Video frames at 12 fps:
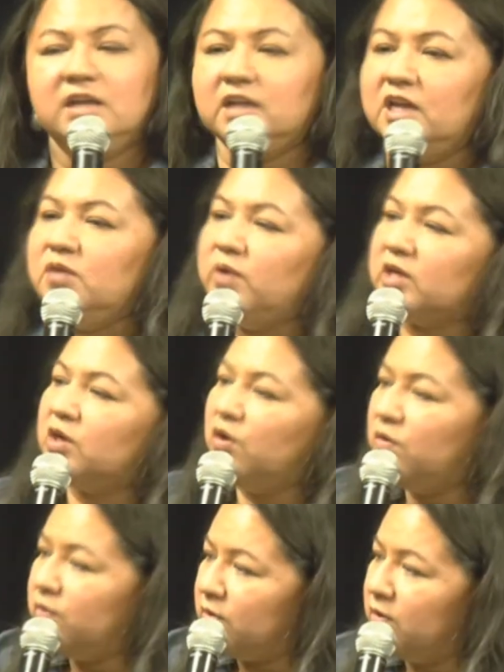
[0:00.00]
Then you would
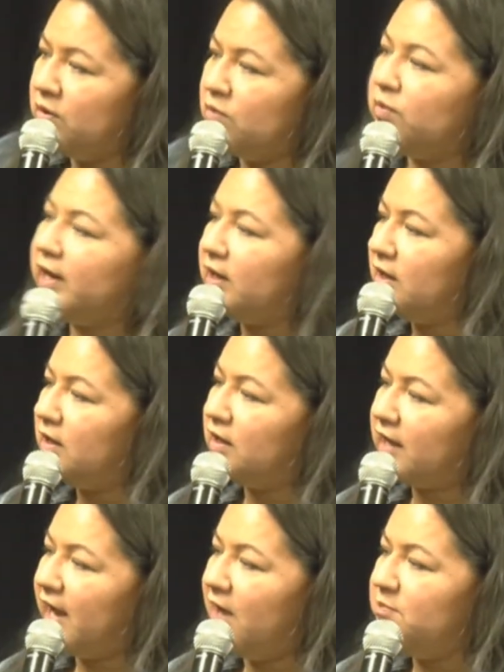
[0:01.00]
go where her
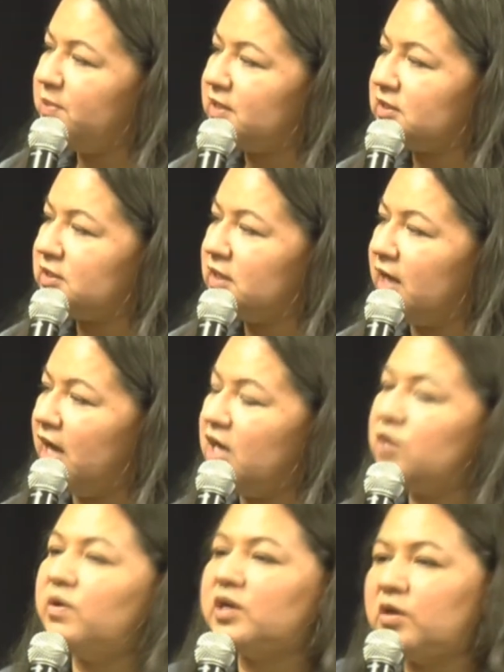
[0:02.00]
camp is
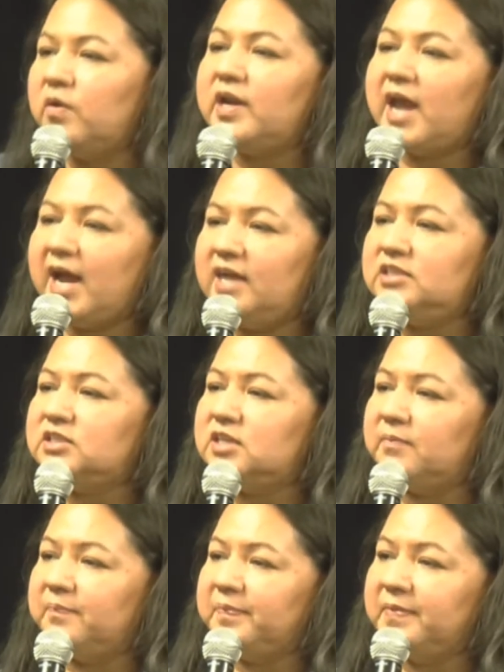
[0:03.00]
and you would go and ask them.